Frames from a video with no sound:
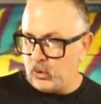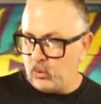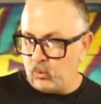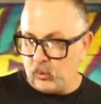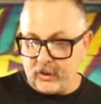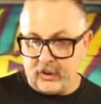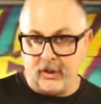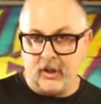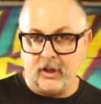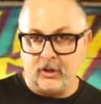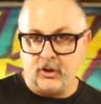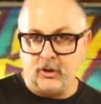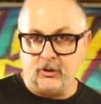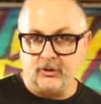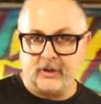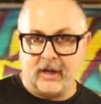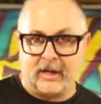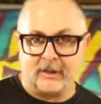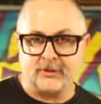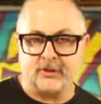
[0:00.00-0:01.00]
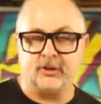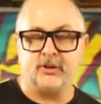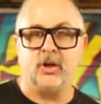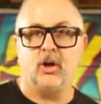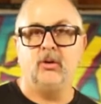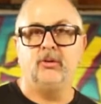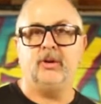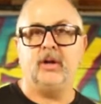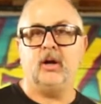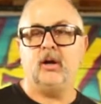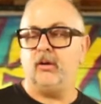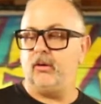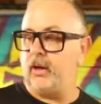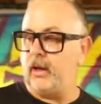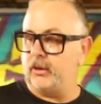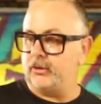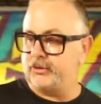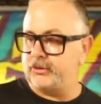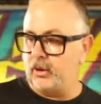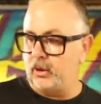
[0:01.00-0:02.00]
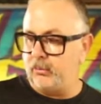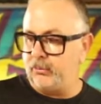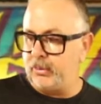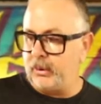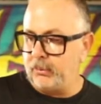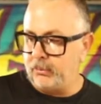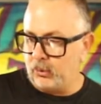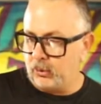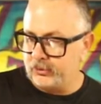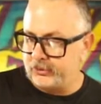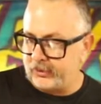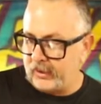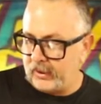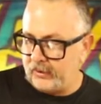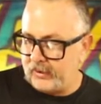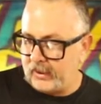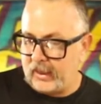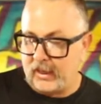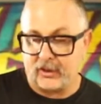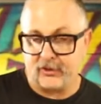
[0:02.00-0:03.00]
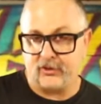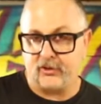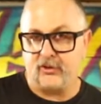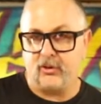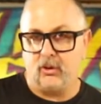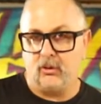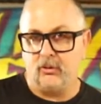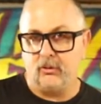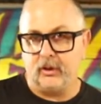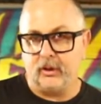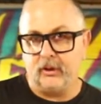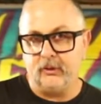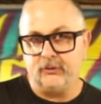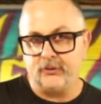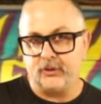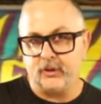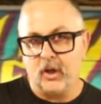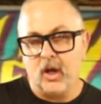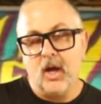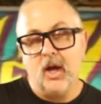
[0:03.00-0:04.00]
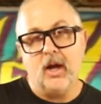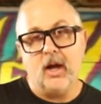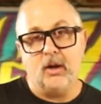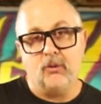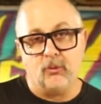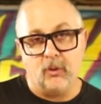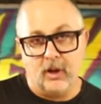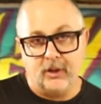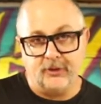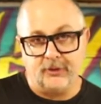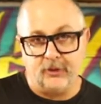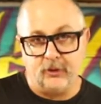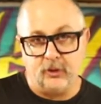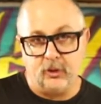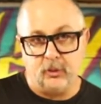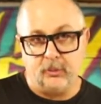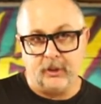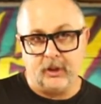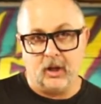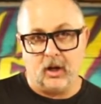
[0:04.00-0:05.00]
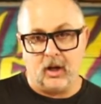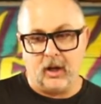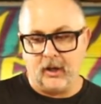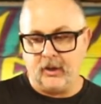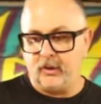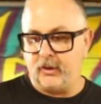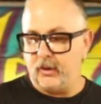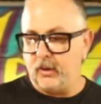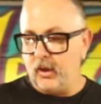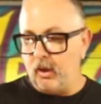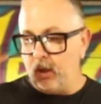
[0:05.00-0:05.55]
we did use acetone there. Now, some people say that acetone leaves a residue behind.